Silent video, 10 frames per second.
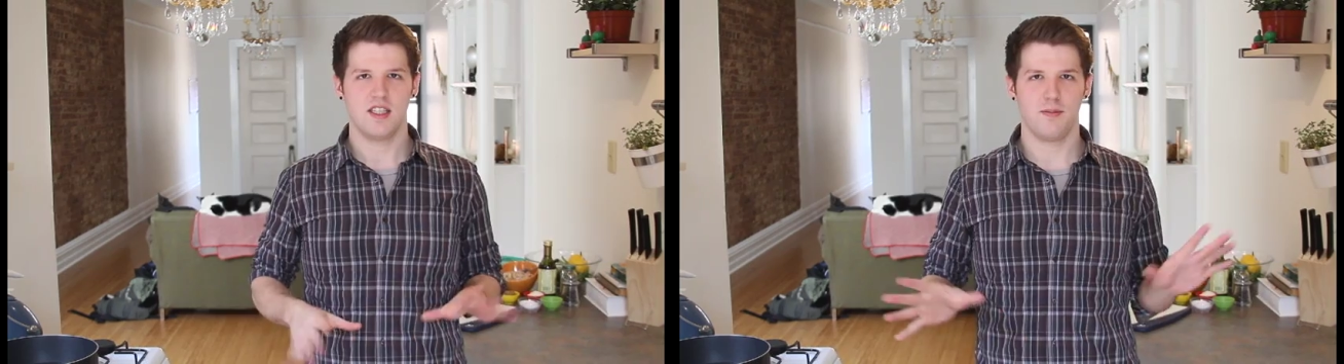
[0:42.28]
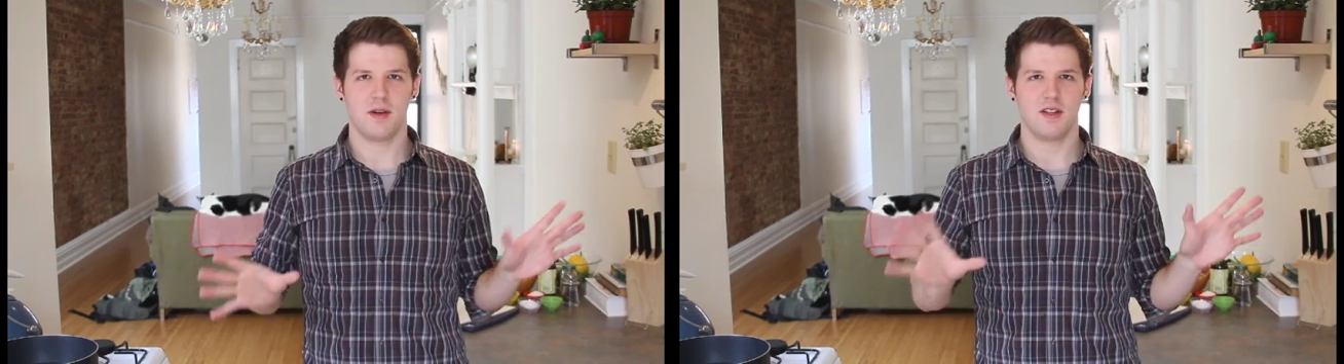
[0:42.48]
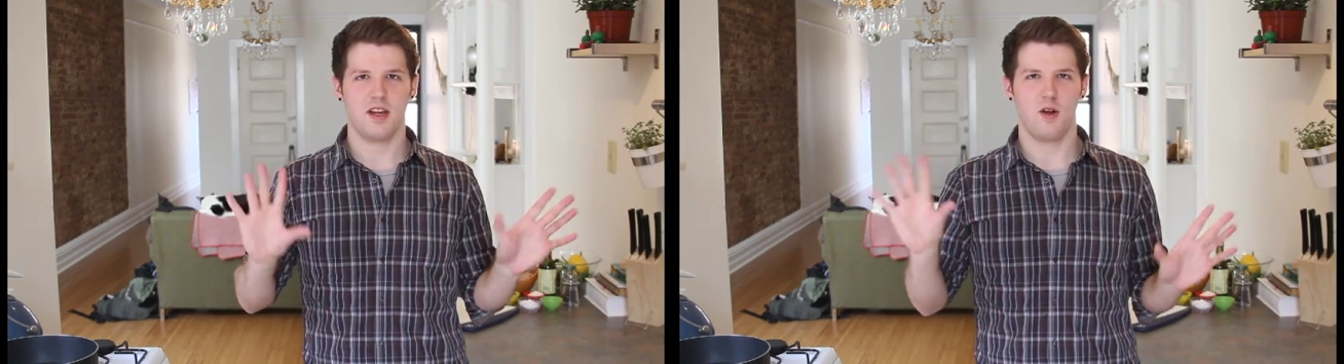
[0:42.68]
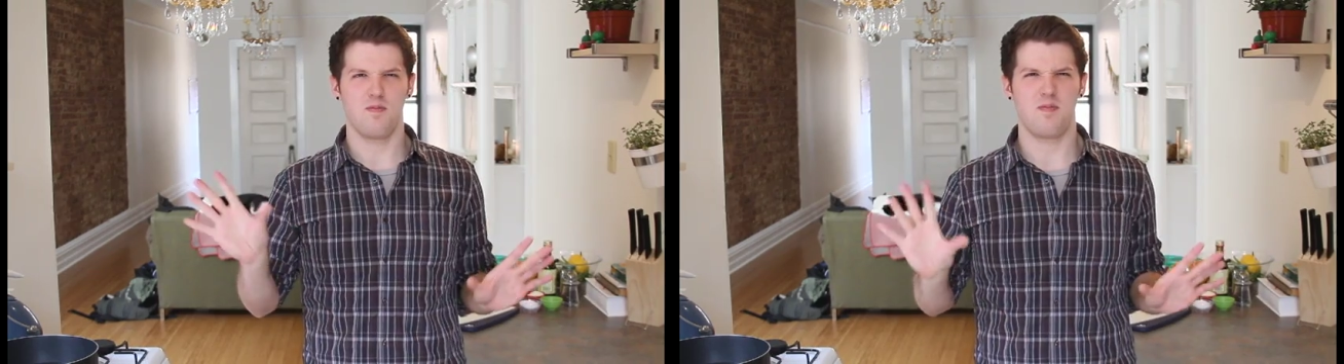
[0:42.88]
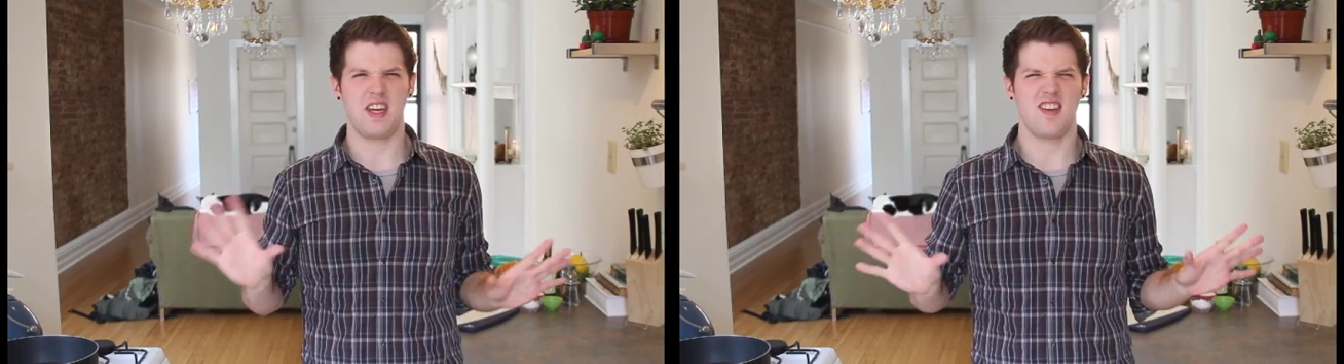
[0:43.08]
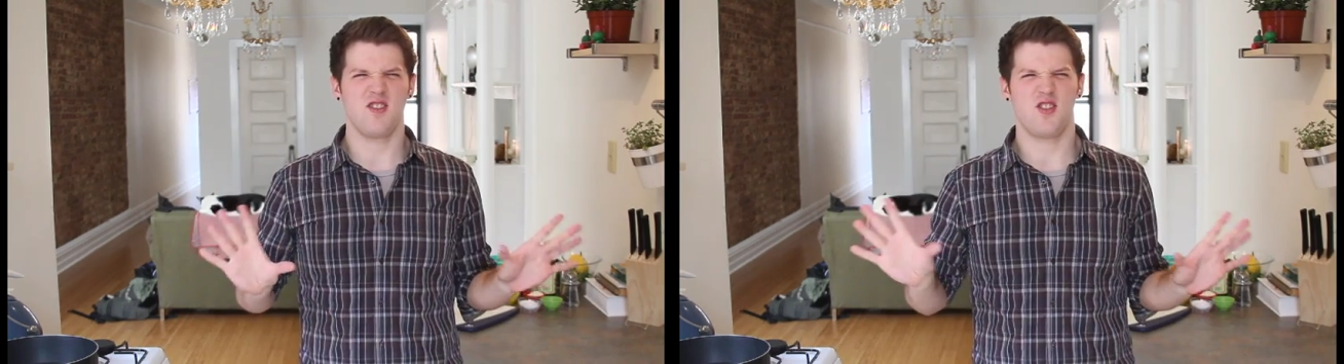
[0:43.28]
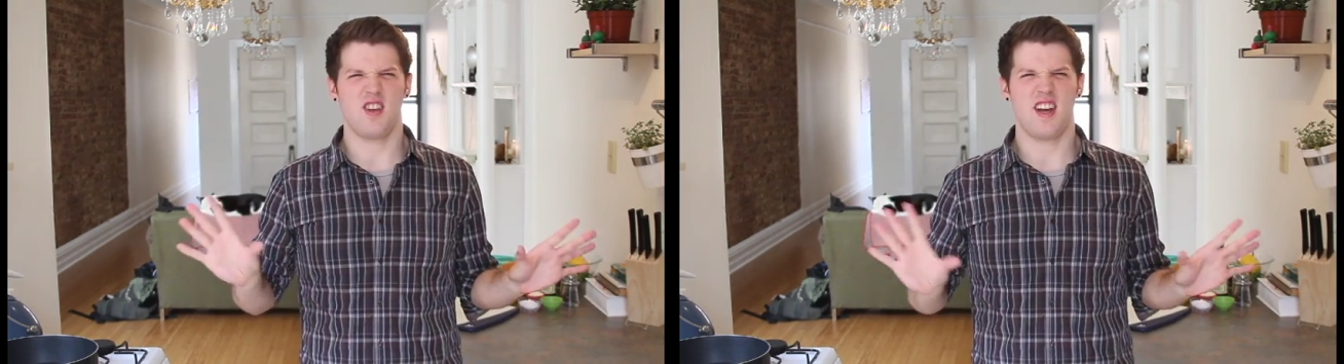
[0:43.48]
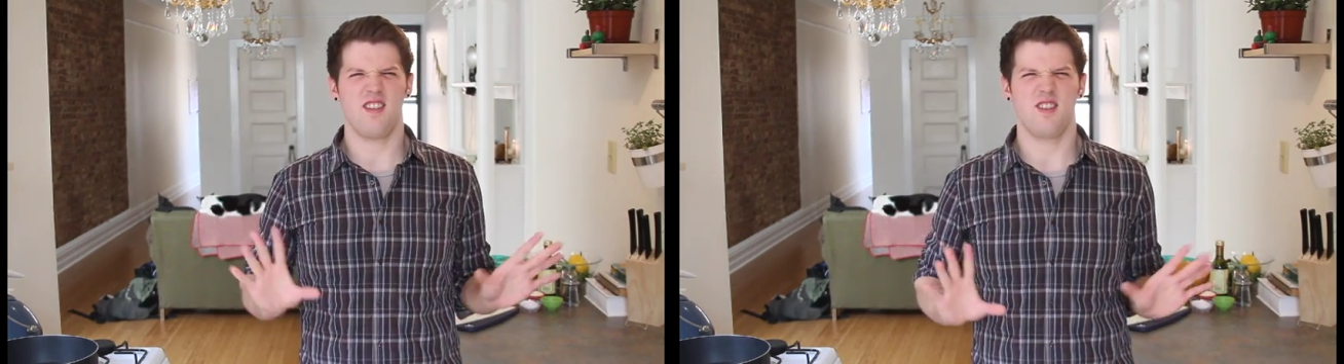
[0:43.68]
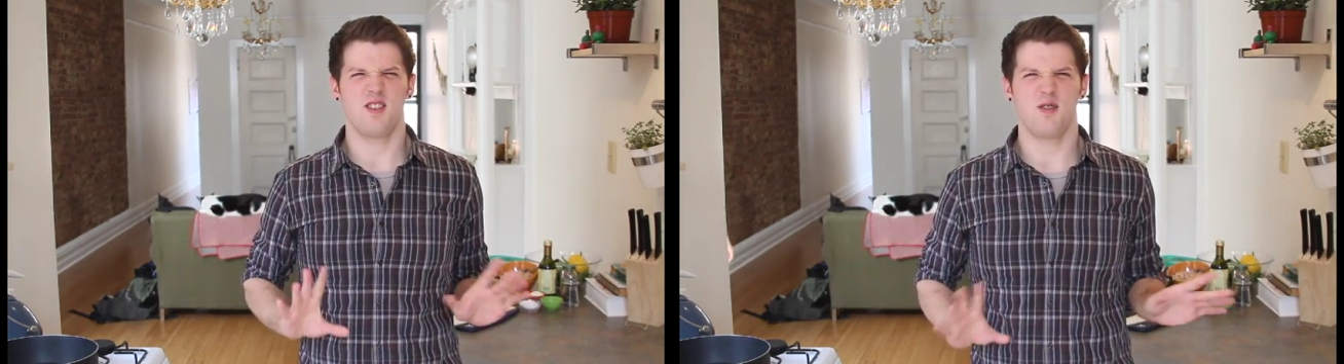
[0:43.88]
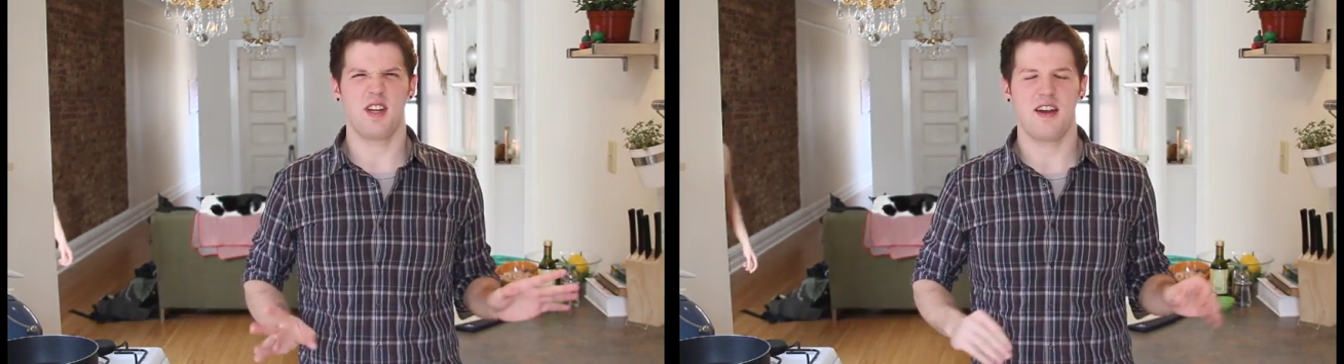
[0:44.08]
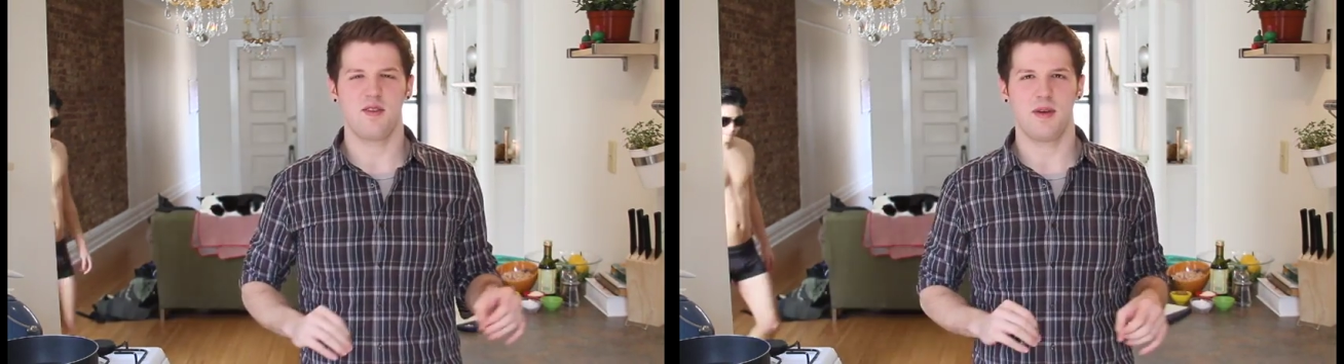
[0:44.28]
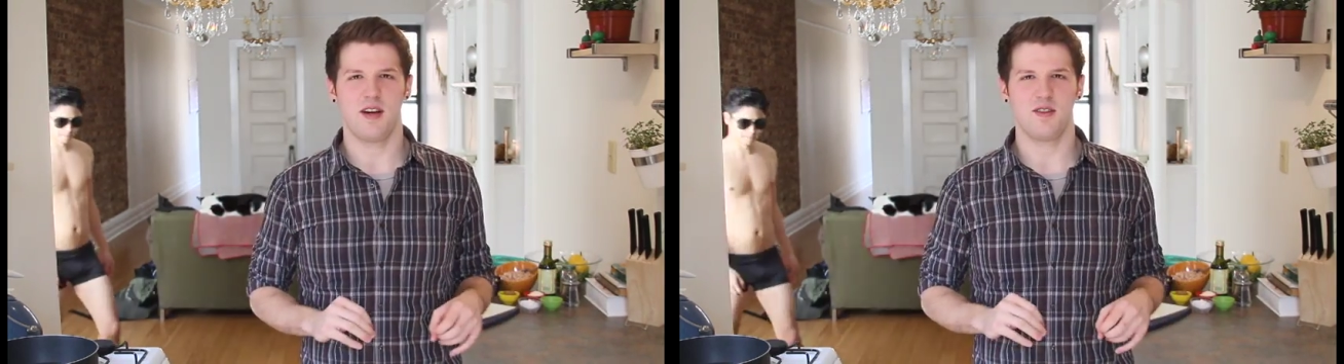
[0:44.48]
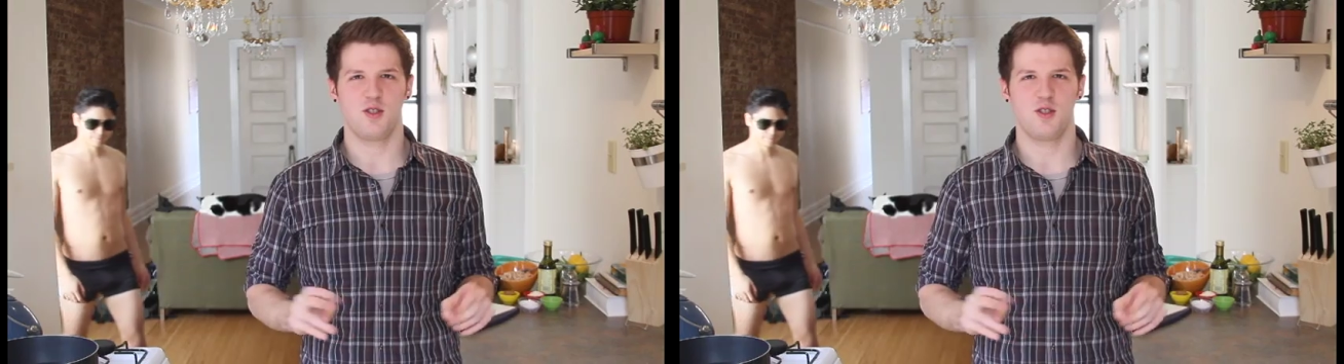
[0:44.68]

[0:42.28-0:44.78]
Typically, your bean salads only have about